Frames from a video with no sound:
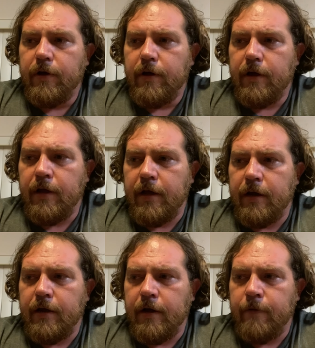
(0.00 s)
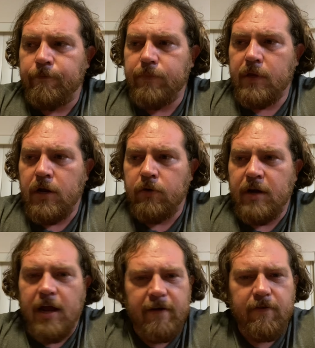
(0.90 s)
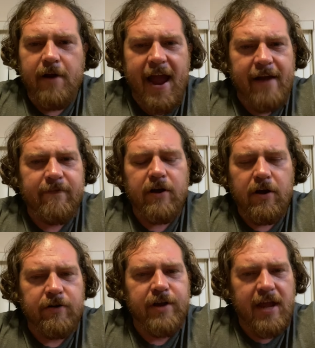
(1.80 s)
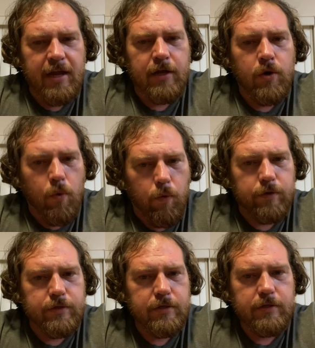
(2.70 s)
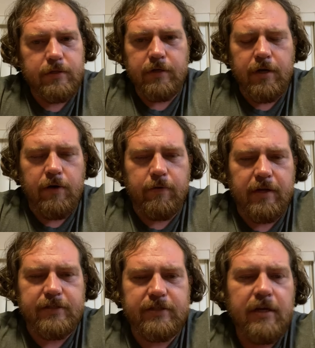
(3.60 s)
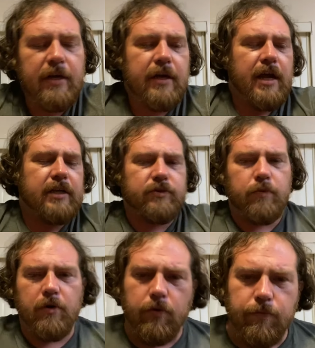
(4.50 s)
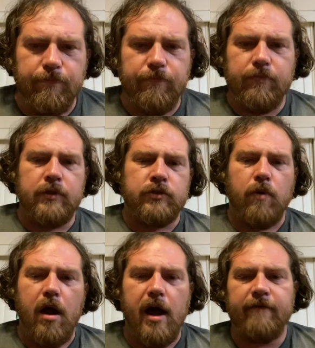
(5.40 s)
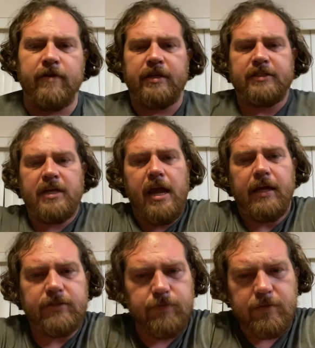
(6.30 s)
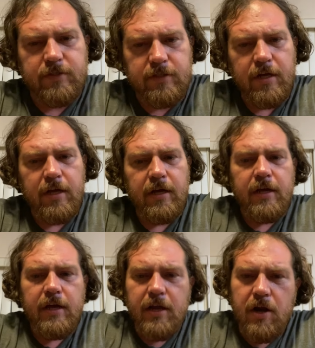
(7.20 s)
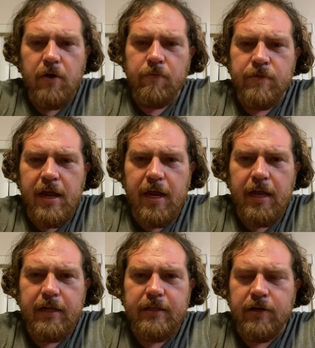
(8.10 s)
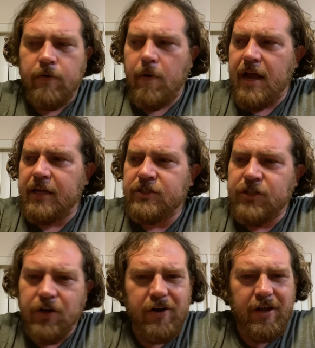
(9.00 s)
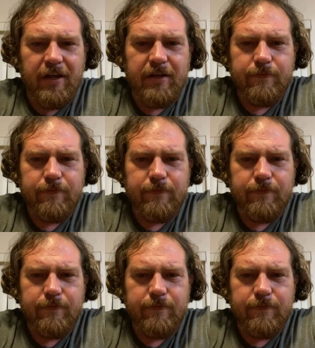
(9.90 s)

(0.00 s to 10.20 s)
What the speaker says: and you know, never having our day in court. You know, that's the real drive in this case was, you know, the grand jury